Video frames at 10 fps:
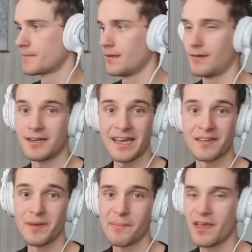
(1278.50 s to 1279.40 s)
And heck,
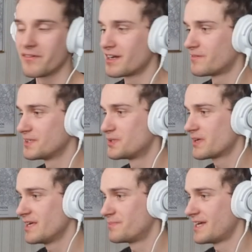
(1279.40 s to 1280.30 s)
maybe even I want to
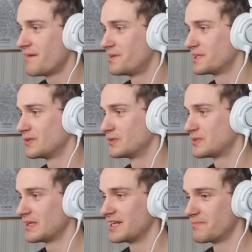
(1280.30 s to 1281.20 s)
keep the amplitude
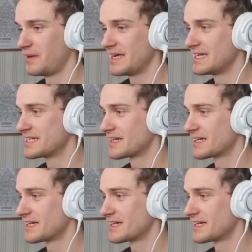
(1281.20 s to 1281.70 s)
in place.